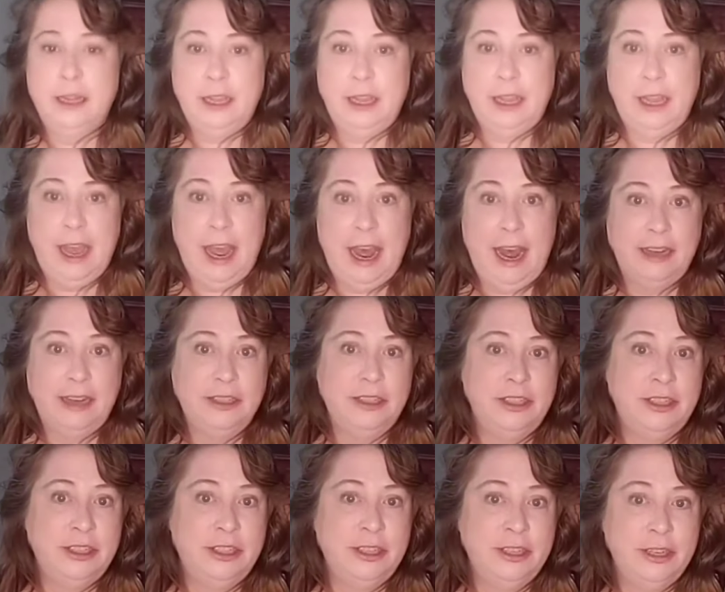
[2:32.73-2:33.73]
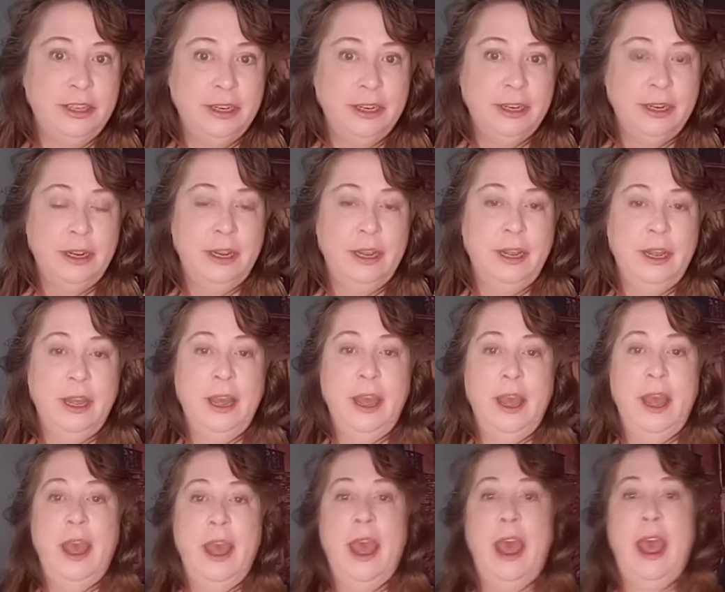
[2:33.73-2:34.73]
catch.
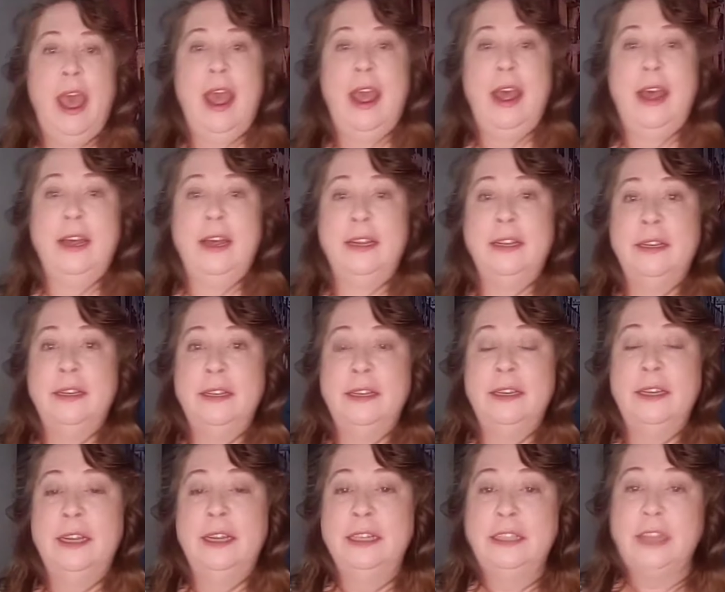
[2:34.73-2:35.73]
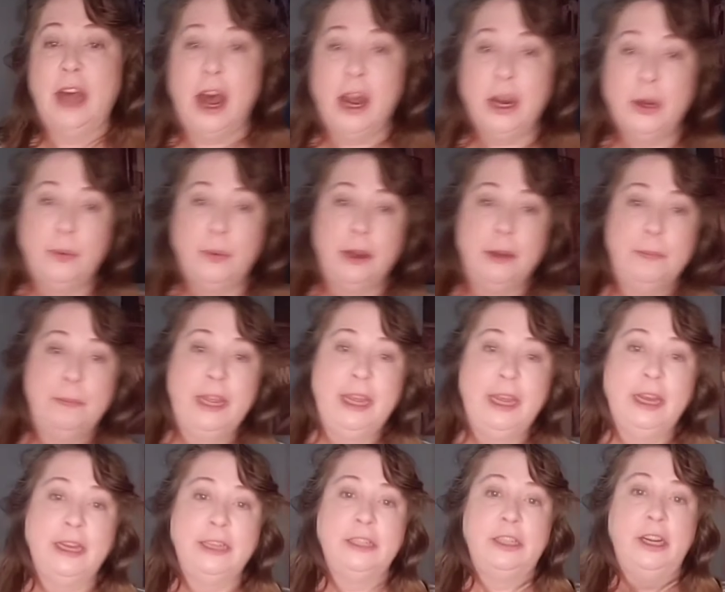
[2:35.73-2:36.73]
And it's awkward
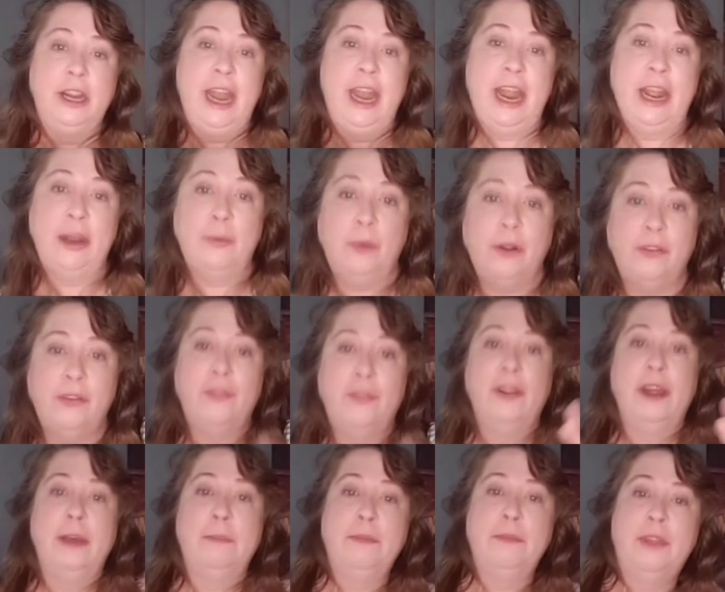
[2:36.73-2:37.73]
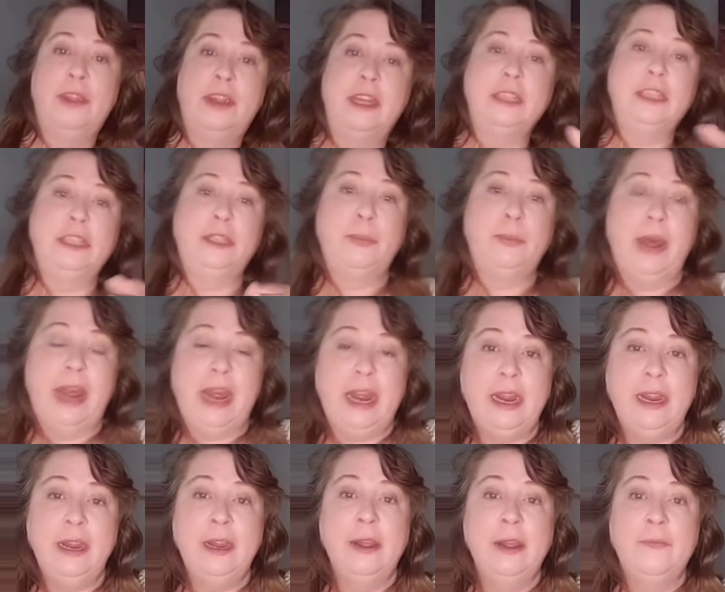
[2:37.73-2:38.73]
because your hand will flip this way
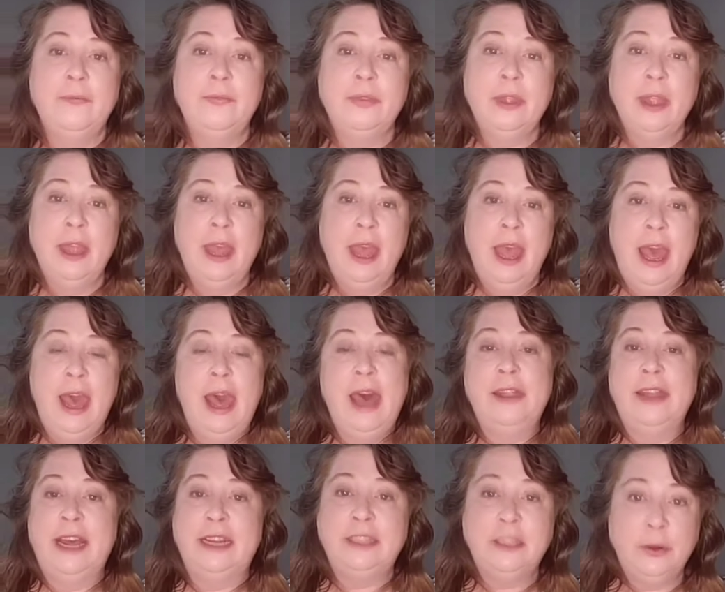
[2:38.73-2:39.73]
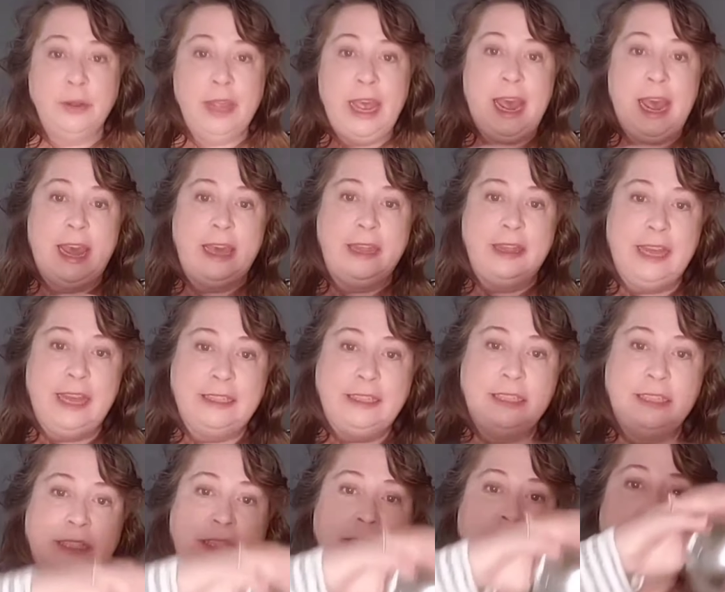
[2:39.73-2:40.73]
and that's okay. That's
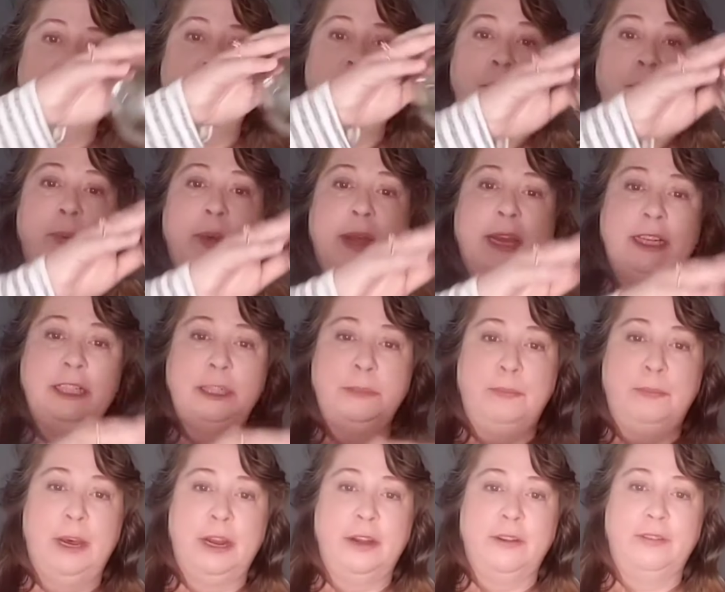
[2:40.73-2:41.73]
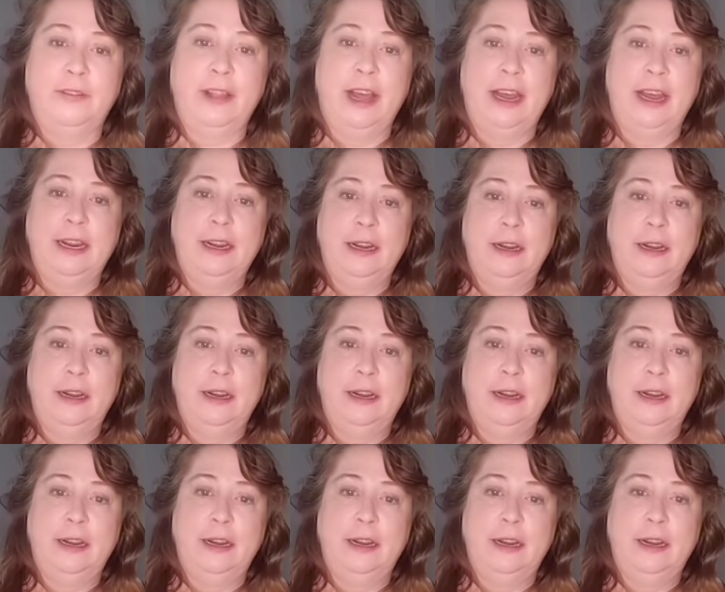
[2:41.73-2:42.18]
a sideways butterfly.